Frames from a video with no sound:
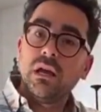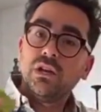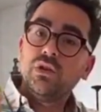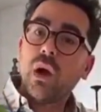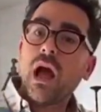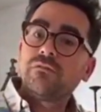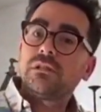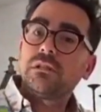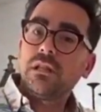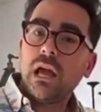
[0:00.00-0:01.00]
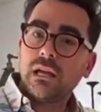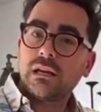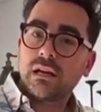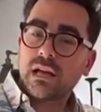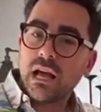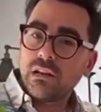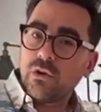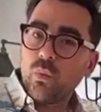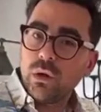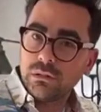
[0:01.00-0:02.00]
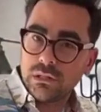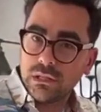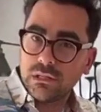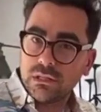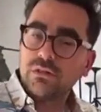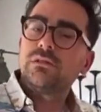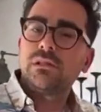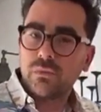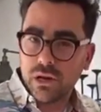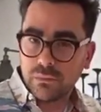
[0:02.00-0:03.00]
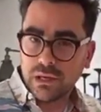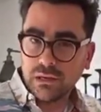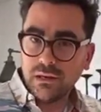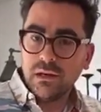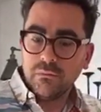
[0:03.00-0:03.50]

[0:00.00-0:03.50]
you have to like kind of a wilted, you'll see what I mean.